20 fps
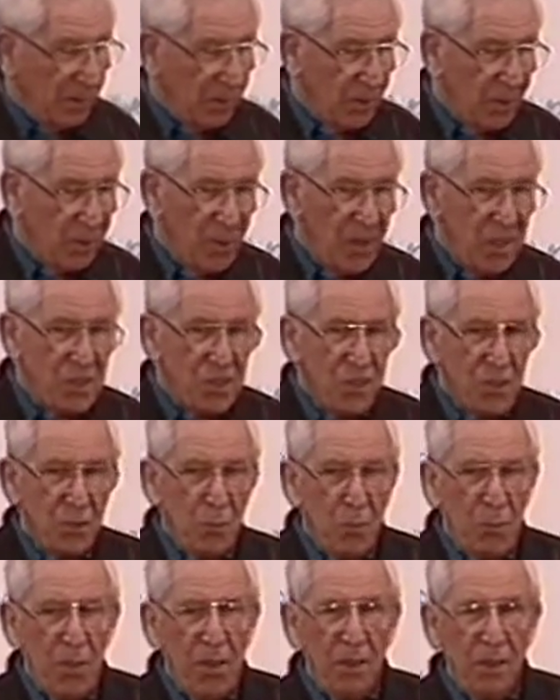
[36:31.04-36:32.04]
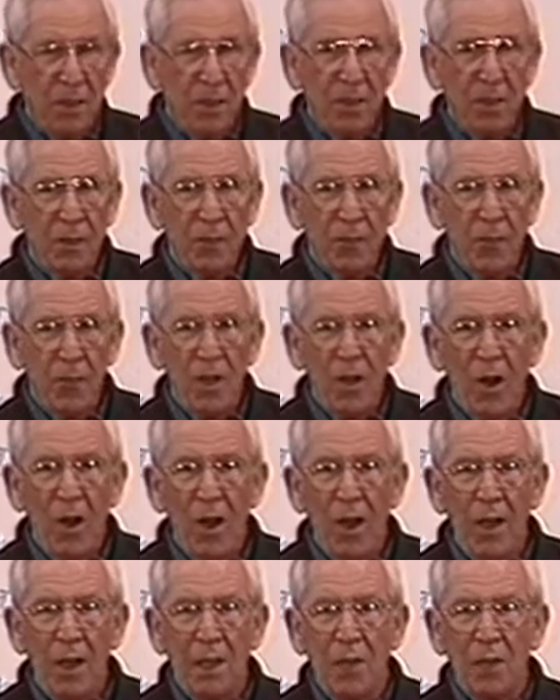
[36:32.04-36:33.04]
there needs to be a very
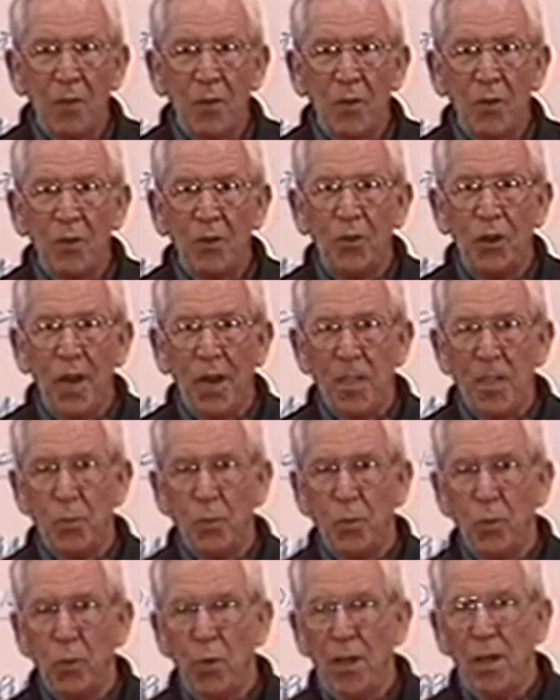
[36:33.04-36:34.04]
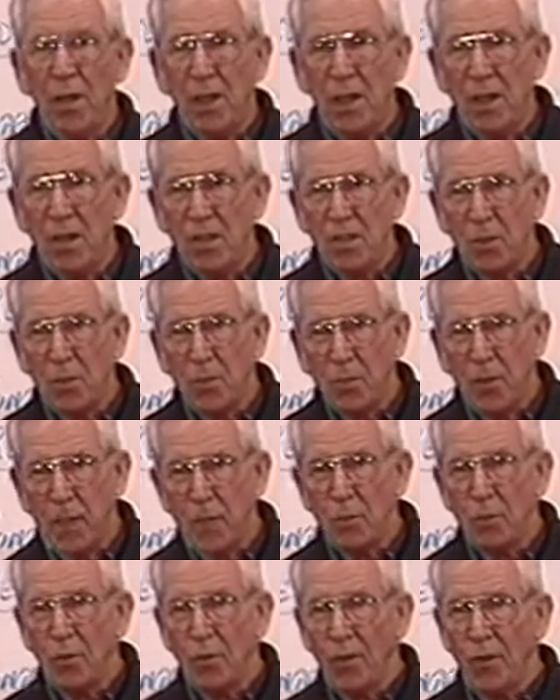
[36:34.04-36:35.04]
high level of trust between leaders and
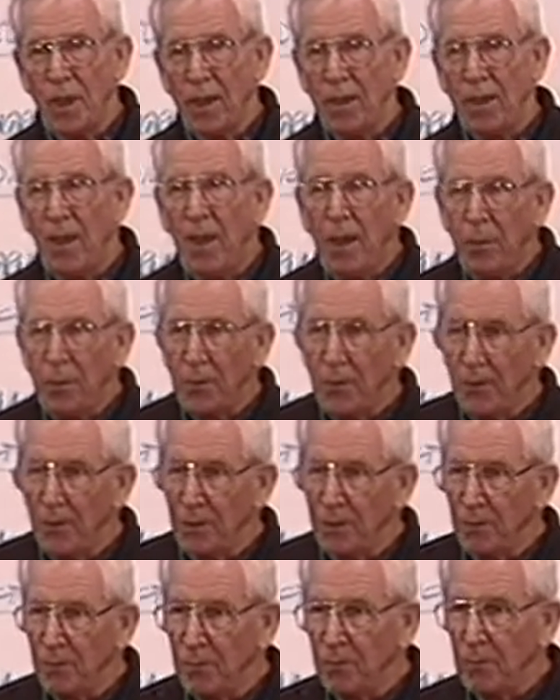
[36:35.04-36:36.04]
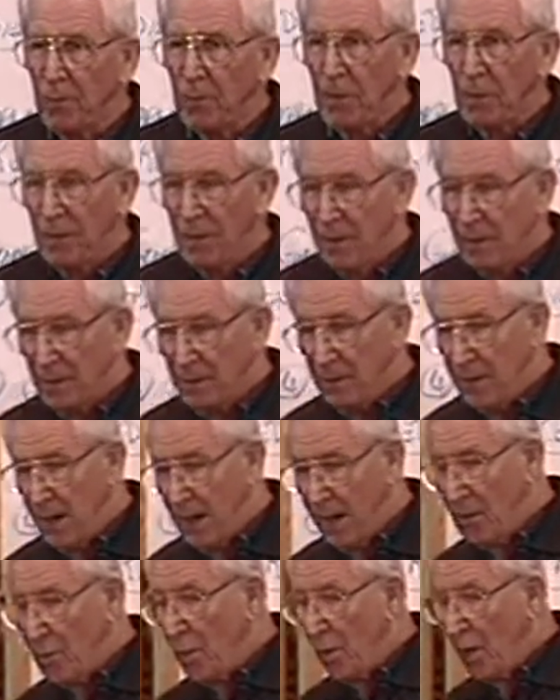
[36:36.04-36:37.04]
people for that to happen, see?
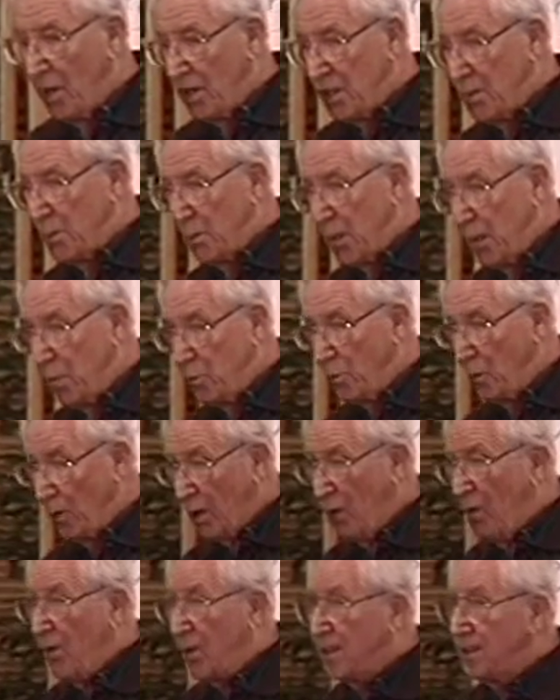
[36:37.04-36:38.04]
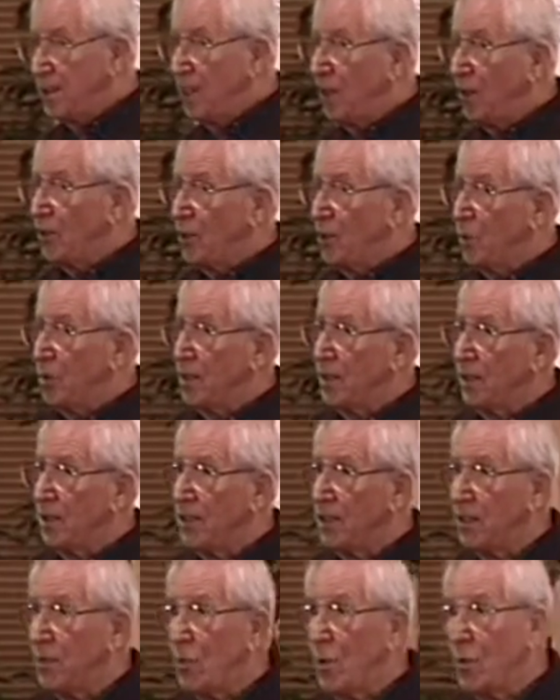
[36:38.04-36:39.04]
Otherwise, people will only tell you what they
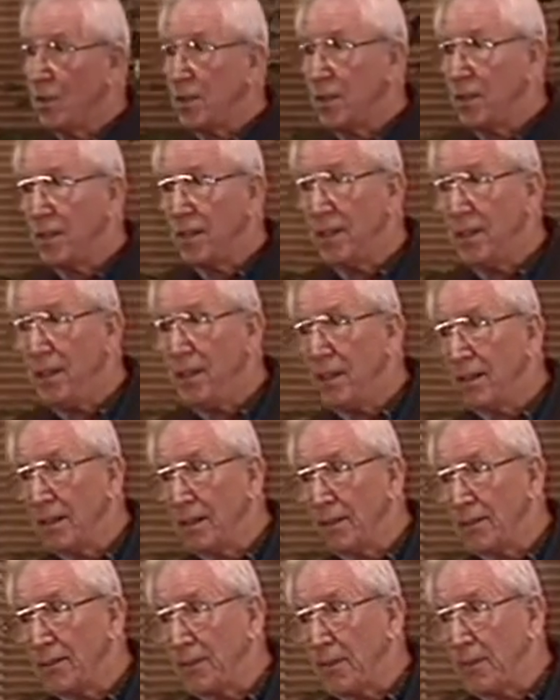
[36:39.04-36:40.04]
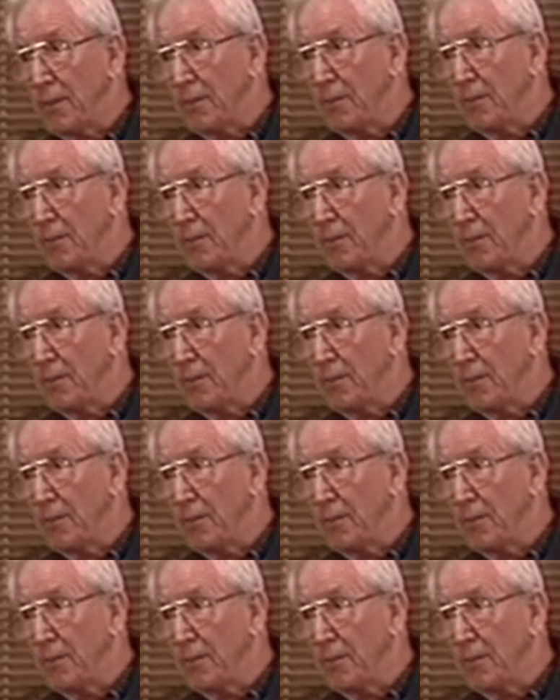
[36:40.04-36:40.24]
think you want you to hear. See?